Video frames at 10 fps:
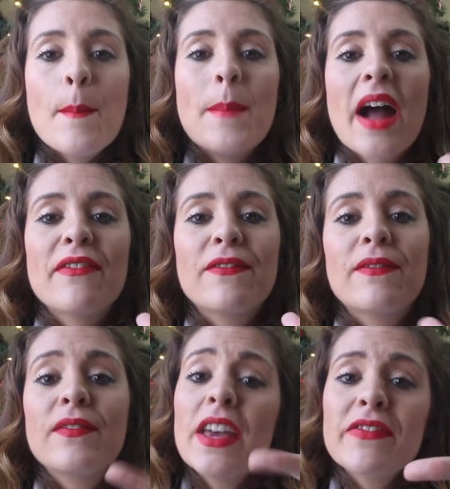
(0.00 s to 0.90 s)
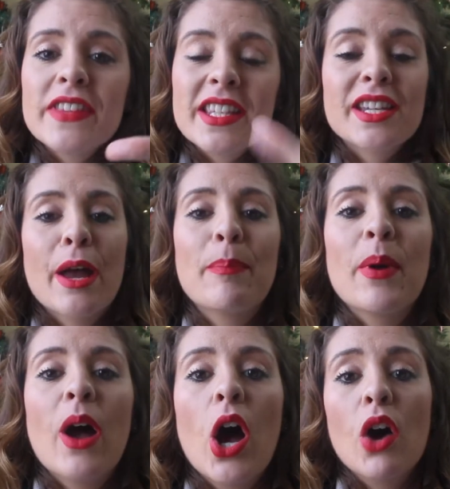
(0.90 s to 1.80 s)
My fifth tip
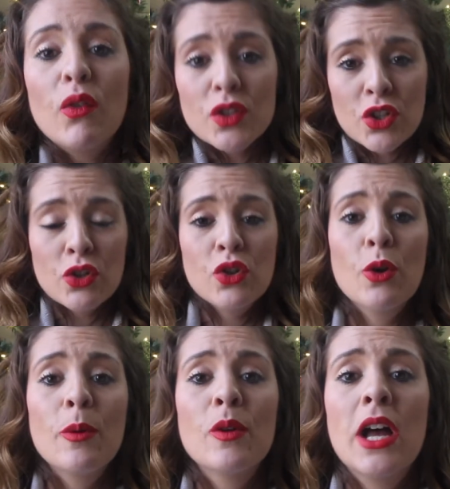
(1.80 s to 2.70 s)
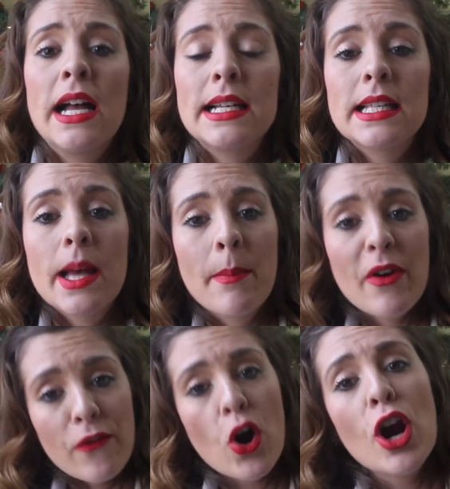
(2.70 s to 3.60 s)
to do
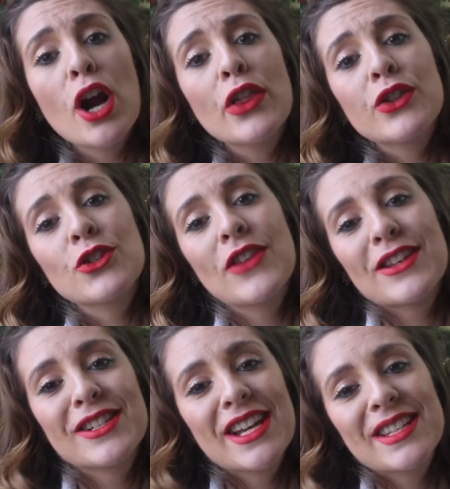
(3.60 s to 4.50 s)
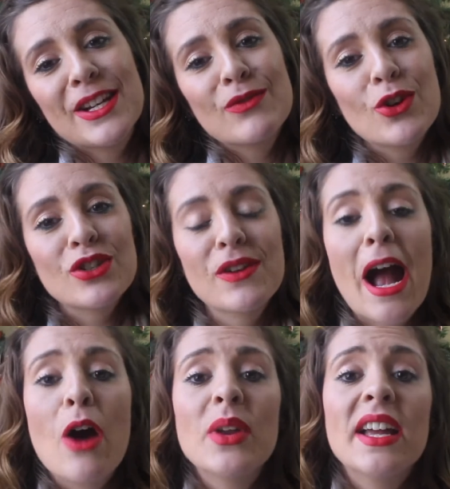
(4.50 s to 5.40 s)
before 2018 rolls
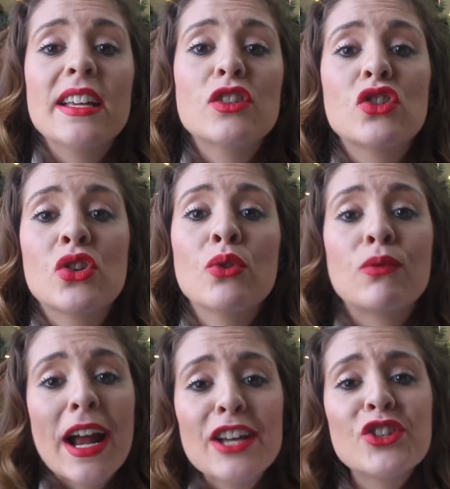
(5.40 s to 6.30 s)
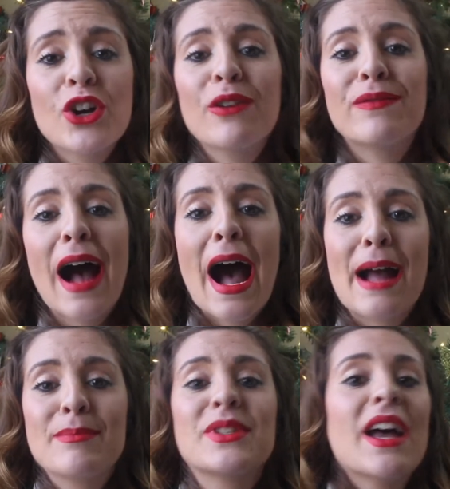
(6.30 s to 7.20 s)
around is to raise your
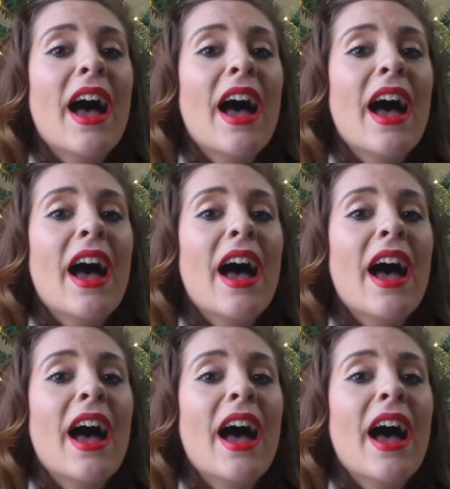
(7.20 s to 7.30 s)
vibes.